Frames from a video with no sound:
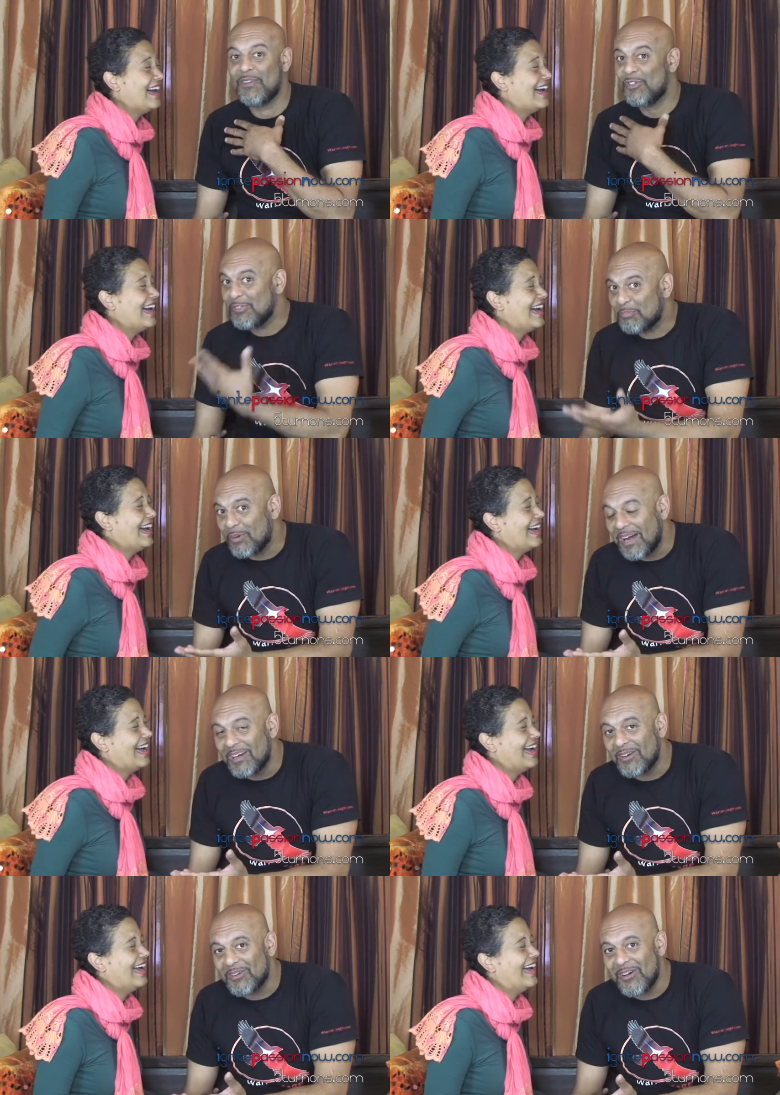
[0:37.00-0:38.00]
Speaker 1: if she's
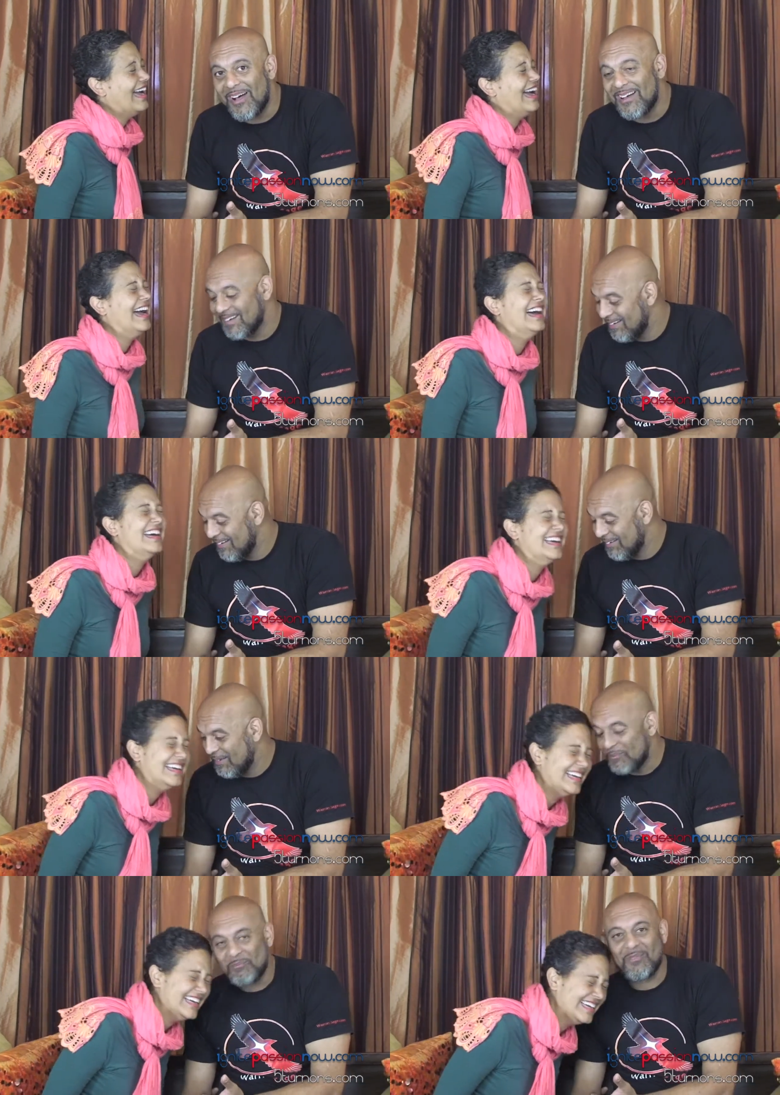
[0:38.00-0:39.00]
pregnant or not.
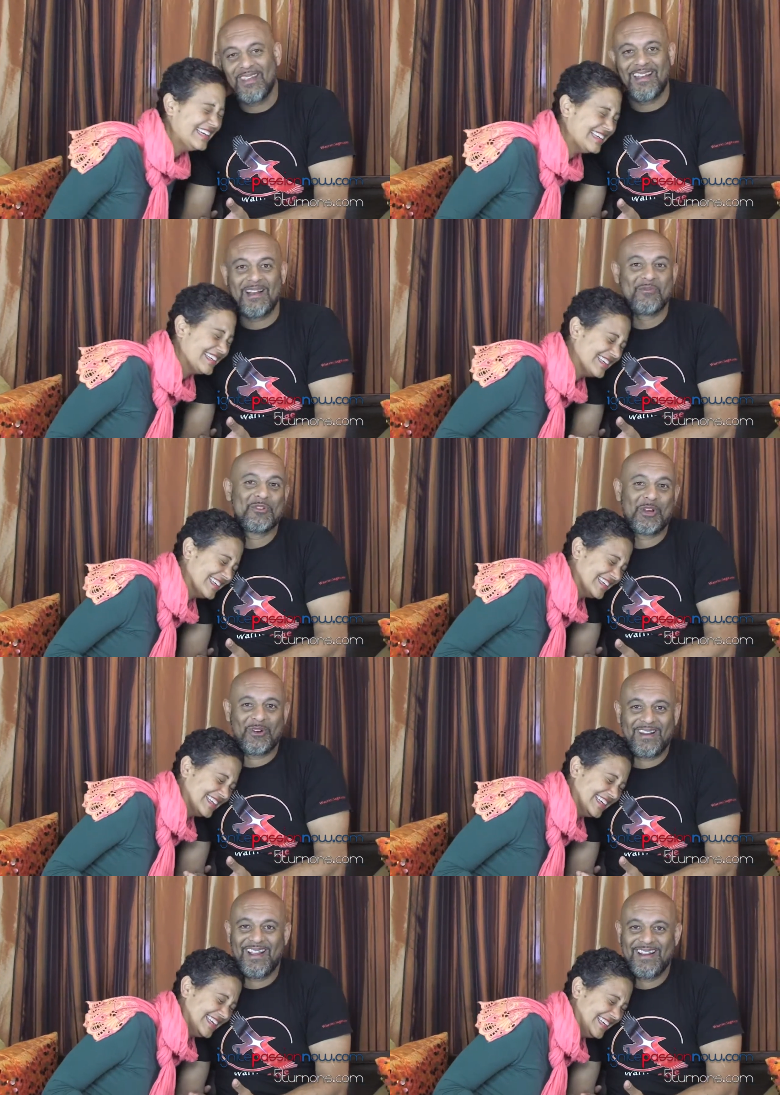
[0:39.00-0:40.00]
And I'm
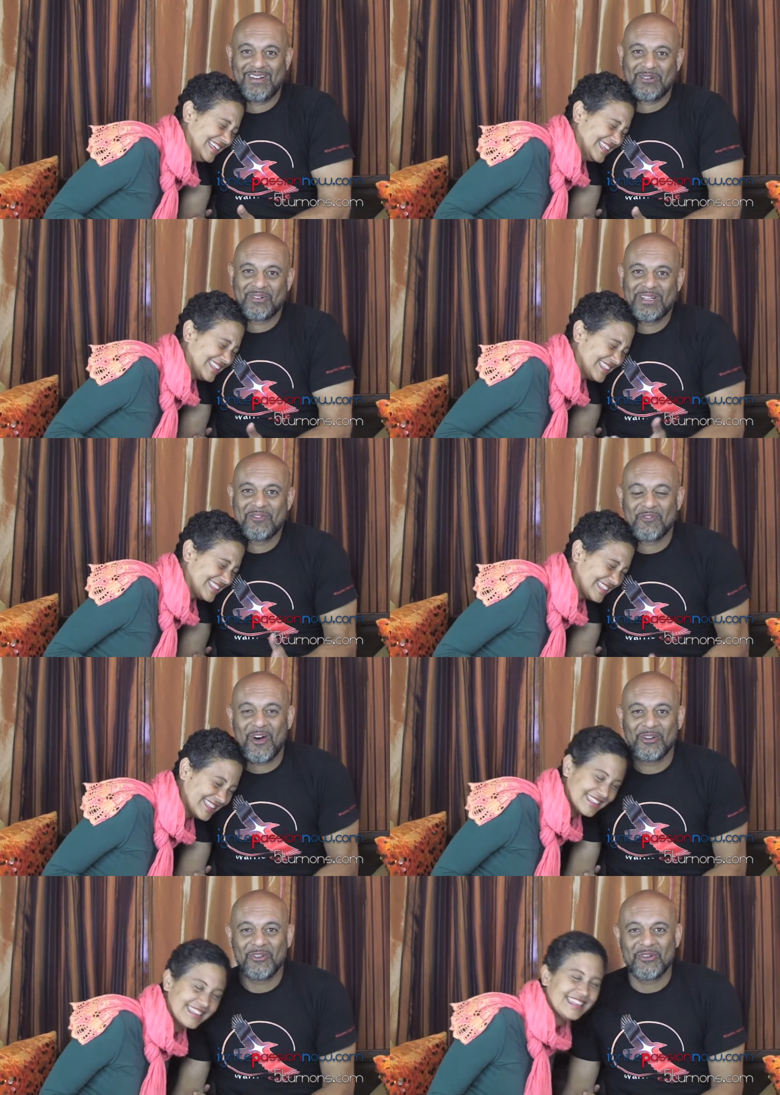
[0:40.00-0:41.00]
sorry, I don't really
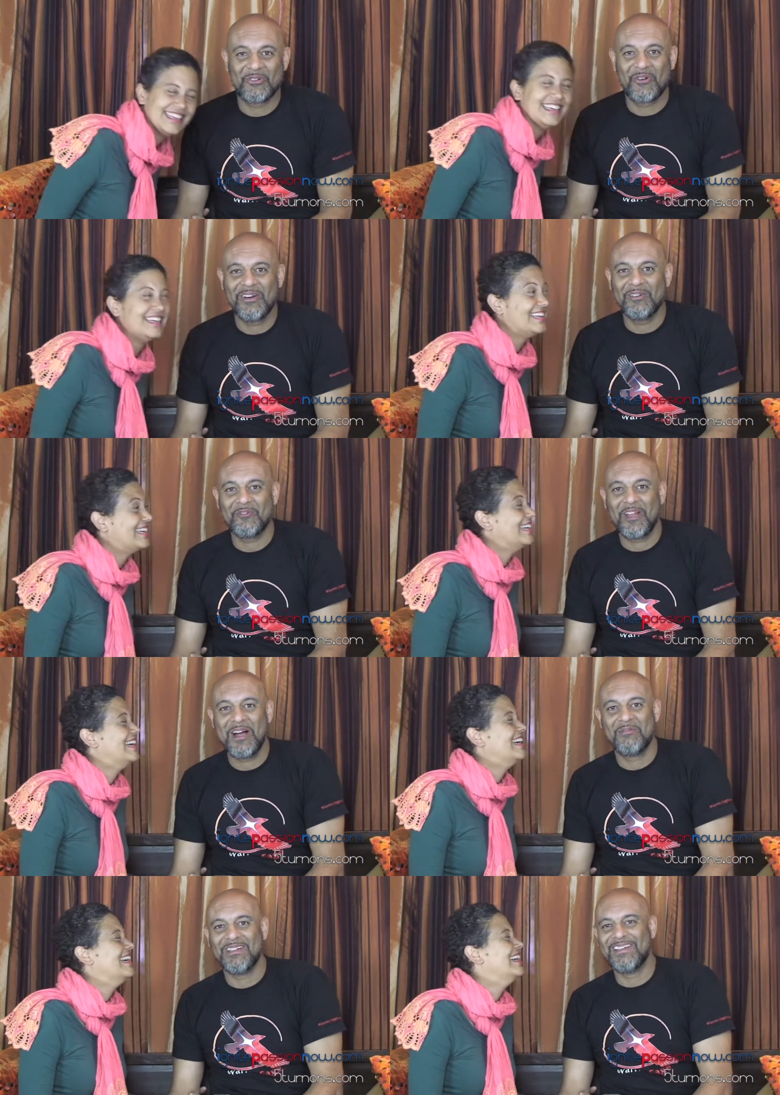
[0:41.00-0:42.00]
follow the royal
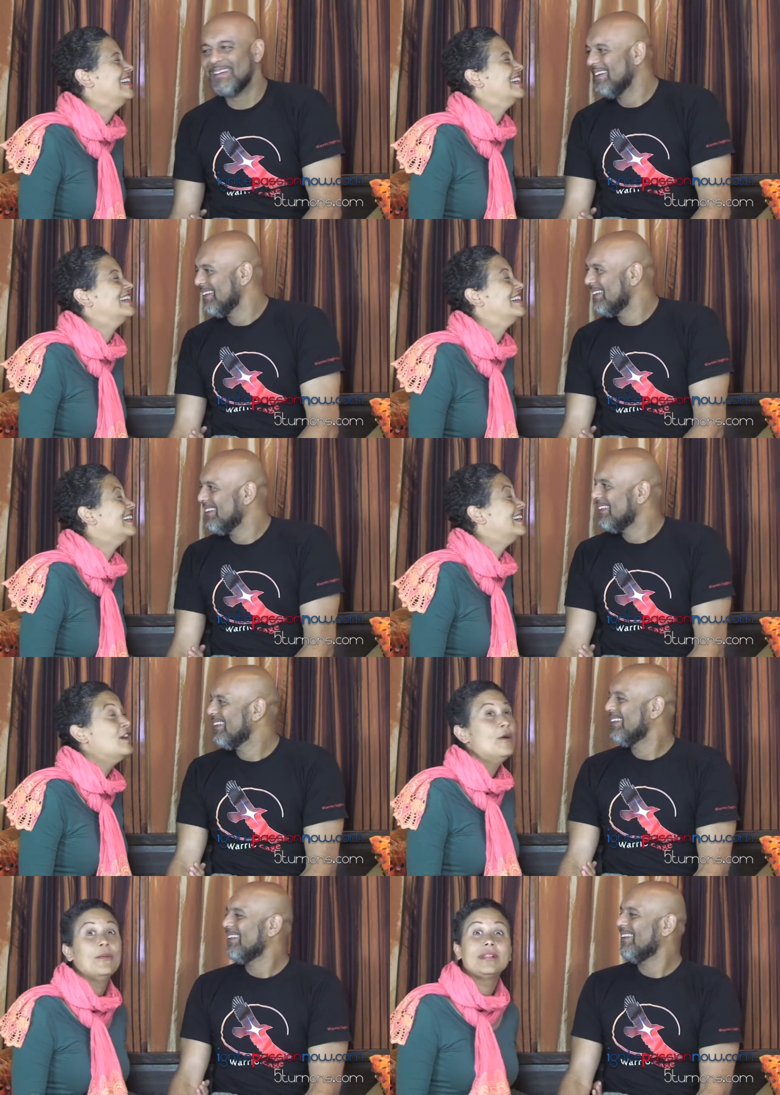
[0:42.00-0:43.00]
family.
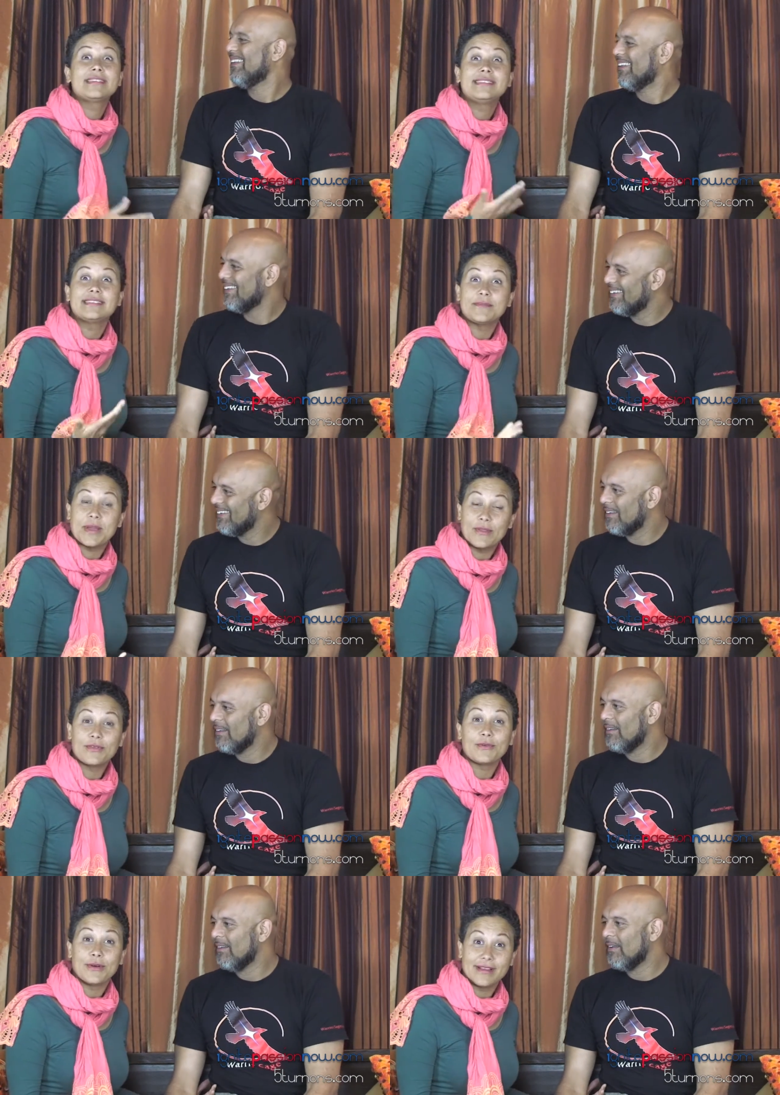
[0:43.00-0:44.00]
Speaker 2: Well, this is
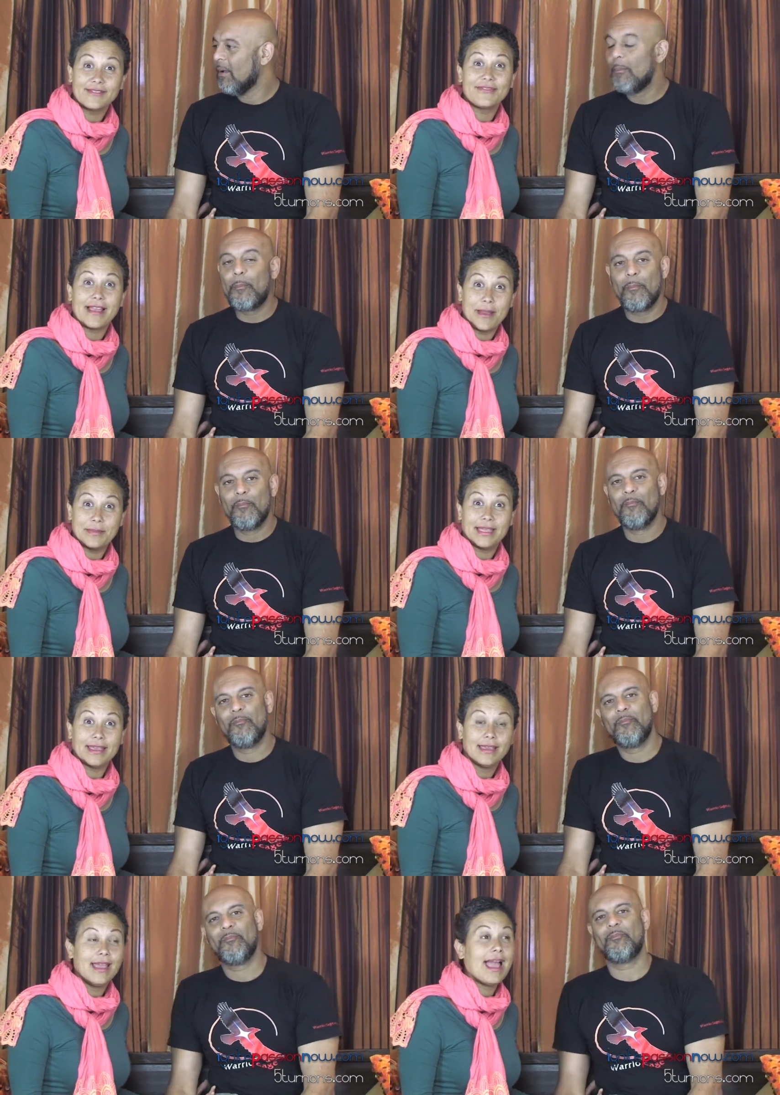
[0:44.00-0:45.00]
about the royal
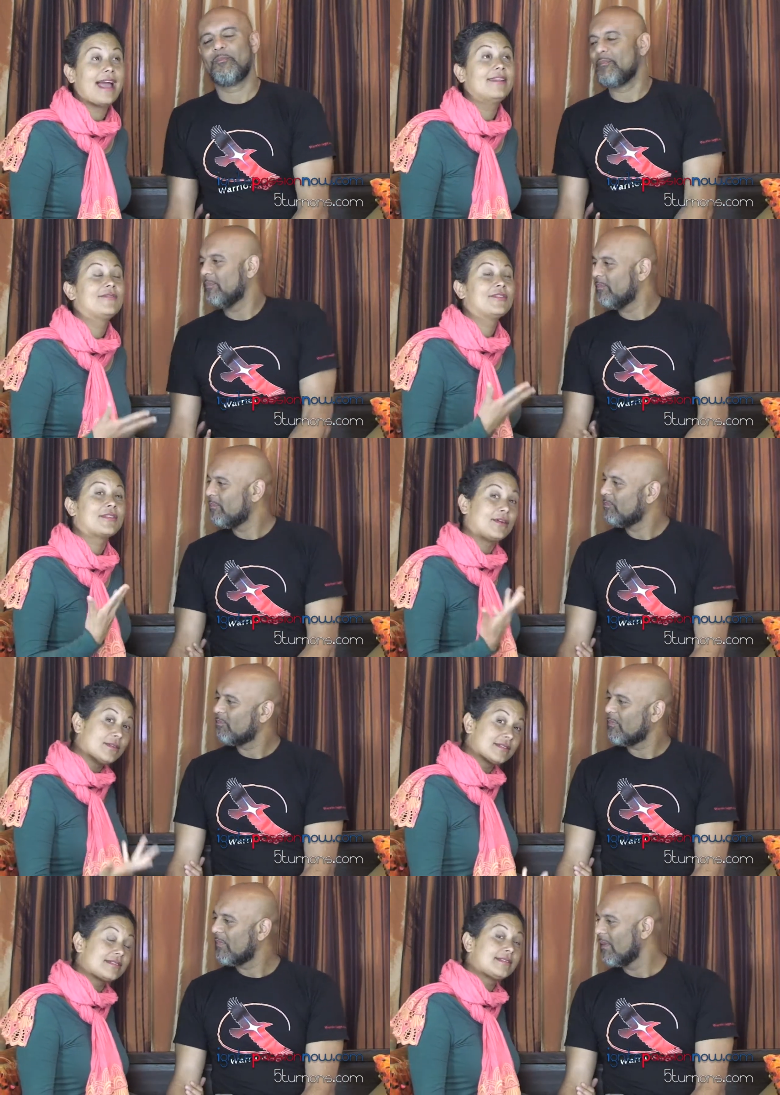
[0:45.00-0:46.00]
family. And for
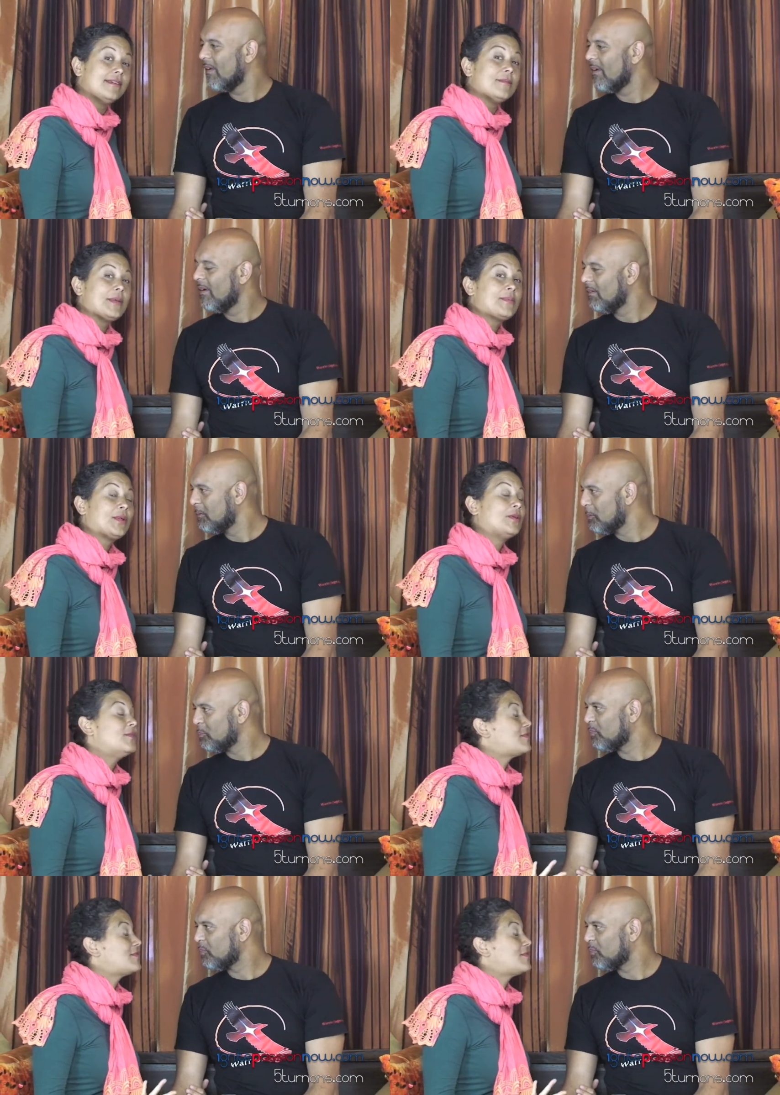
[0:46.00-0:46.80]
those people who